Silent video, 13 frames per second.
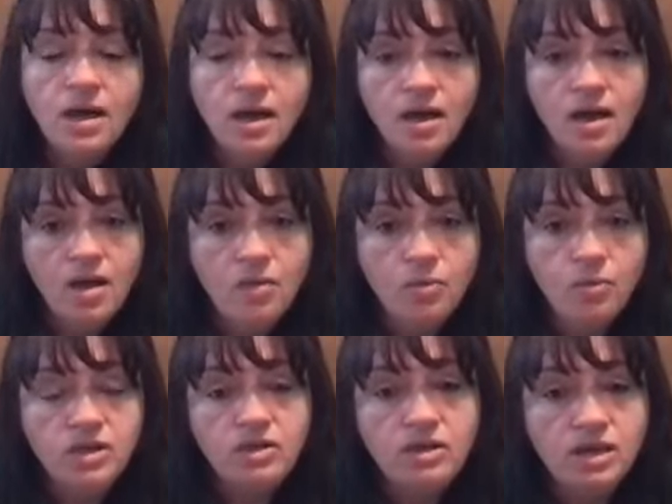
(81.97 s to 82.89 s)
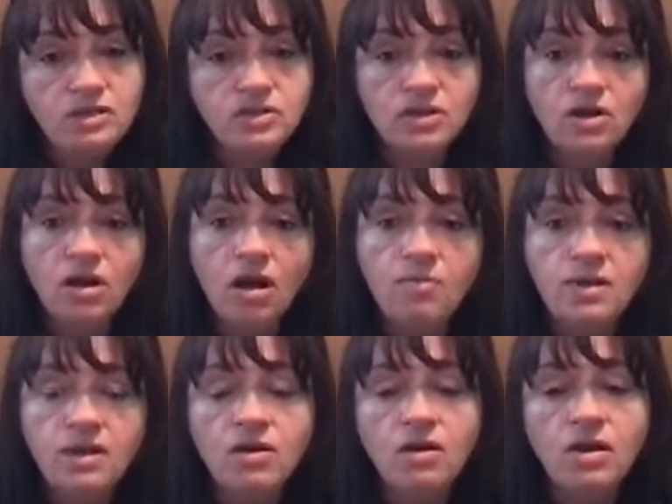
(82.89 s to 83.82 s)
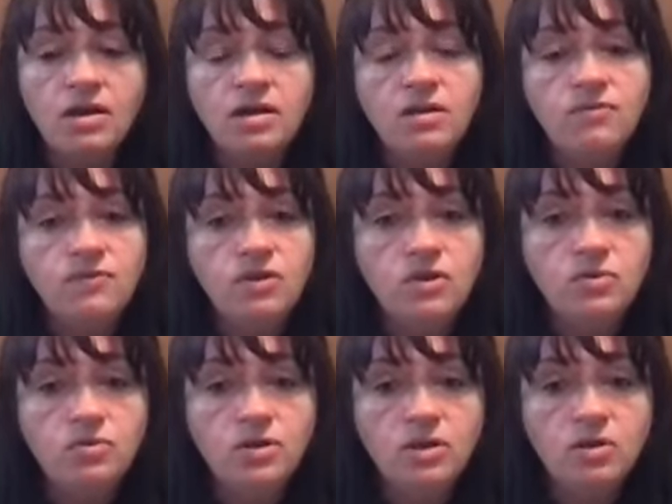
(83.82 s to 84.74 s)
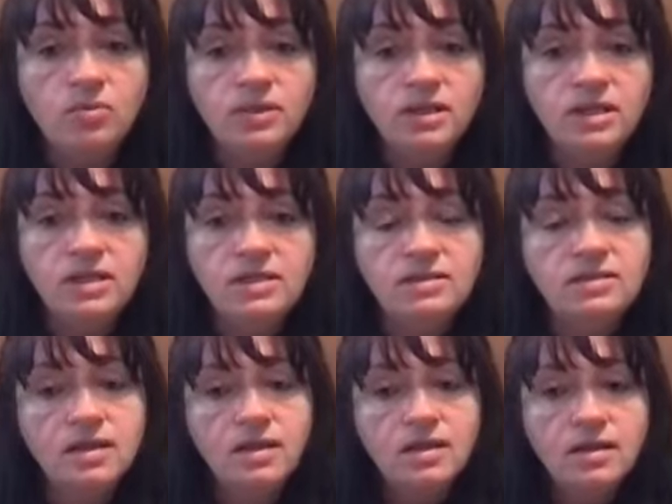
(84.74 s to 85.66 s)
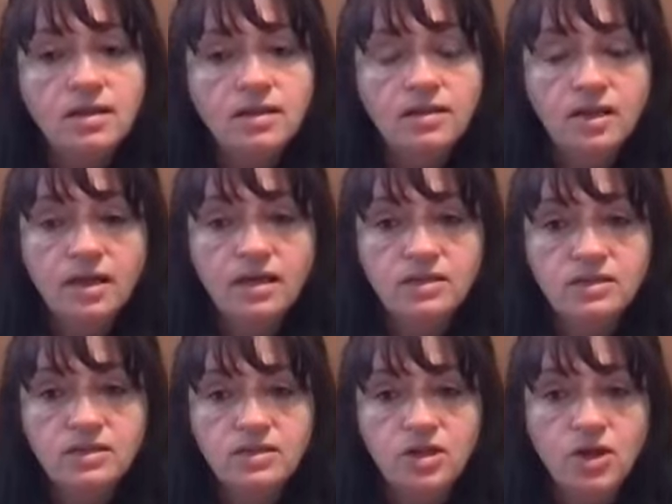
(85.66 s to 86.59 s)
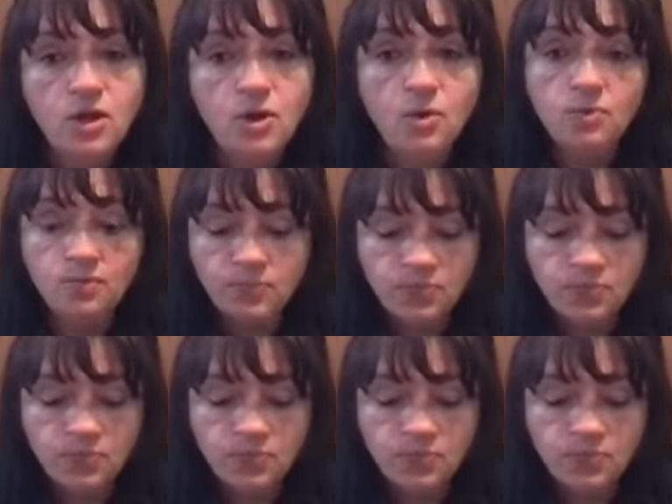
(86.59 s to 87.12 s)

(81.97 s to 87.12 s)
When you guys start hopping on, if you will, please let us know